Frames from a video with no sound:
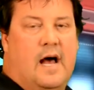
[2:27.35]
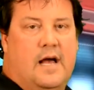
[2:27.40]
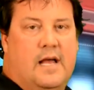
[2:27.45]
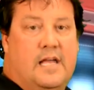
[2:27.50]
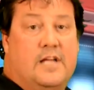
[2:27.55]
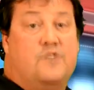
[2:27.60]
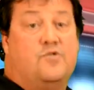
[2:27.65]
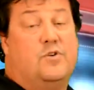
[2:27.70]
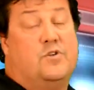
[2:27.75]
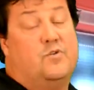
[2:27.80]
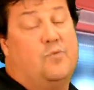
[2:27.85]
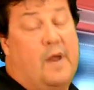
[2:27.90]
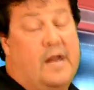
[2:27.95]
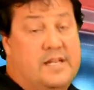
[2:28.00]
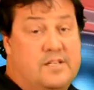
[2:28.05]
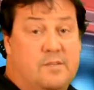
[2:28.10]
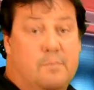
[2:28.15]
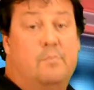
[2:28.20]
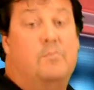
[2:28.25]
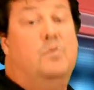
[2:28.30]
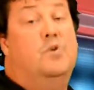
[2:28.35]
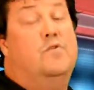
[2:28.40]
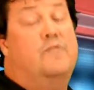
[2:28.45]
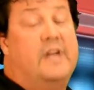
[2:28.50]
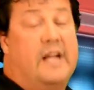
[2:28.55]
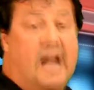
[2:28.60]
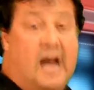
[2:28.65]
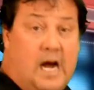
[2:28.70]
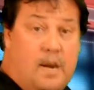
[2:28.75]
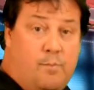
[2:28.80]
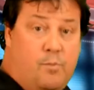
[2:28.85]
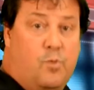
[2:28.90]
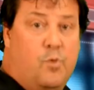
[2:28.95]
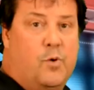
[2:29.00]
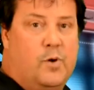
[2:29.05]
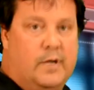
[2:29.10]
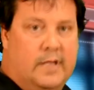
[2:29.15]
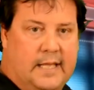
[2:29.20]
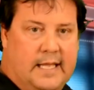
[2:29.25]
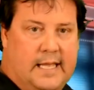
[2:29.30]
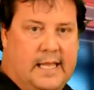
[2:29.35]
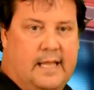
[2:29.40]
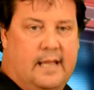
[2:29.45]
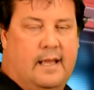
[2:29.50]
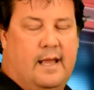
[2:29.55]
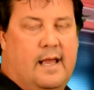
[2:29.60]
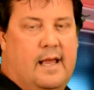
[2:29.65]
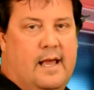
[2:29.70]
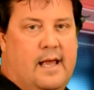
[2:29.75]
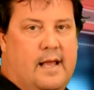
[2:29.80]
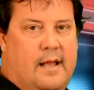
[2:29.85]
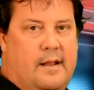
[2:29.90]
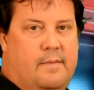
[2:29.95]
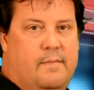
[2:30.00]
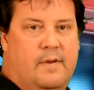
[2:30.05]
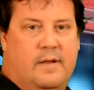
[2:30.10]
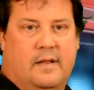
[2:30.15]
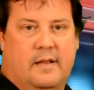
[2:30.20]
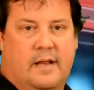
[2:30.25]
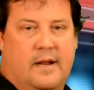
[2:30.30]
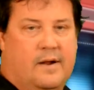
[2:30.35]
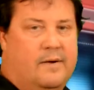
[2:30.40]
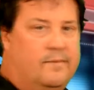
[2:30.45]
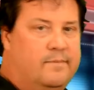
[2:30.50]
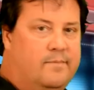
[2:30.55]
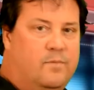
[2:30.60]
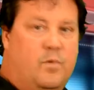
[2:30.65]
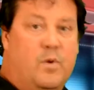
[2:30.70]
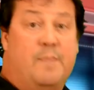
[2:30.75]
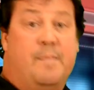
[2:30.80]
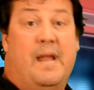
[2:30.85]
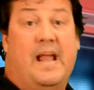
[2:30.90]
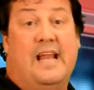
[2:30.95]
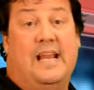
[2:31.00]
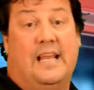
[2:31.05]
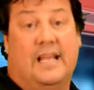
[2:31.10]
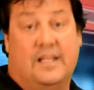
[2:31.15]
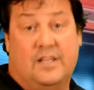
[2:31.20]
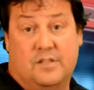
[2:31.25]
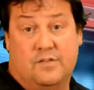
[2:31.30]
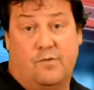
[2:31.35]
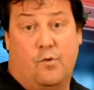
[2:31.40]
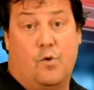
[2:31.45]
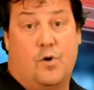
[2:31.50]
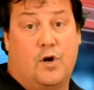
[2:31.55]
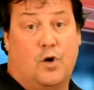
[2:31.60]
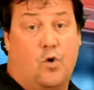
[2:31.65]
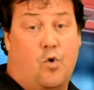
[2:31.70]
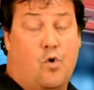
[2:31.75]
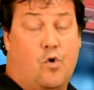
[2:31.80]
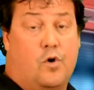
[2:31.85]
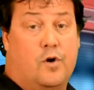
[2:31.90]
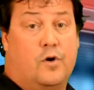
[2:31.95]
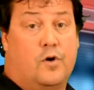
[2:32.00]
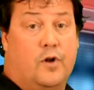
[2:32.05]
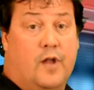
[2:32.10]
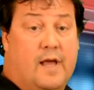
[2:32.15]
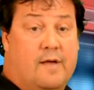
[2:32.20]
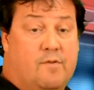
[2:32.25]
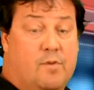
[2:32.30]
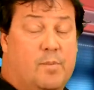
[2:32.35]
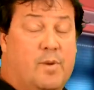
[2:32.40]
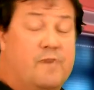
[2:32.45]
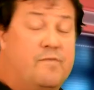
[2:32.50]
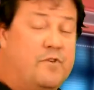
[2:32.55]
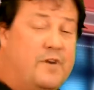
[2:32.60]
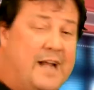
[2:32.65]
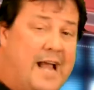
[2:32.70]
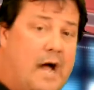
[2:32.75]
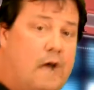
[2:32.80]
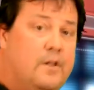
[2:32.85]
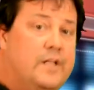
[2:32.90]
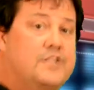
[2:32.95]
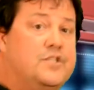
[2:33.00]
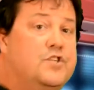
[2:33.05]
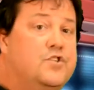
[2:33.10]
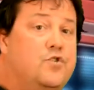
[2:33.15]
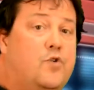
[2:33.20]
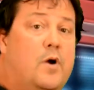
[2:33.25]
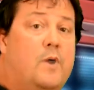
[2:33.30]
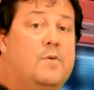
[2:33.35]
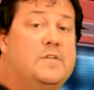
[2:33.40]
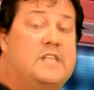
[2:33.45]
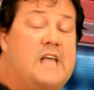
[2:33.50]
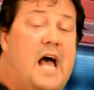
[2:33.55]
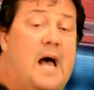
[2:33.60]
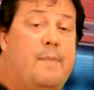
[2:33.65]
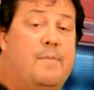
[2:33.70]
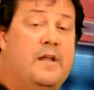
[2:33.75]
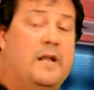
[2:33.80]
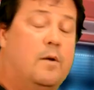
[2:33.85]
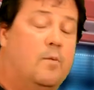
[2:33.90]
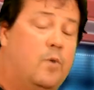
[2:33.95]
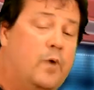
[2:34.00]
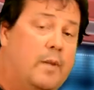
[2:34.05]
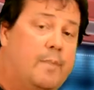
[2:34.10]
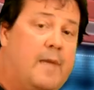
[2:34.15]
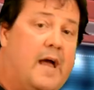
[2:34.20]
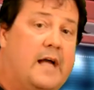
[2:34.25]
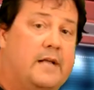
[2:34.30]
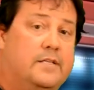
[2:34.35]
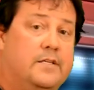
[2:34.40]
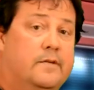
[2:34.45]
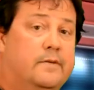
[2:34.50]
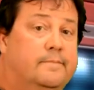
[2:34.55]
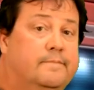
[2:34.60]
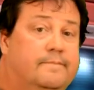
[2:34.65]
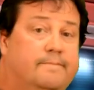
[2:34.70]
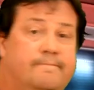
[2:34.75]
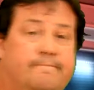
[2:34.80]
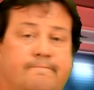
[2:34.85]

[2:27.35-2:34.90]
interest rates moving upwardly and remaining at this 4.25 level. But for now, let's enjoy what's happening, and we'll get back to you.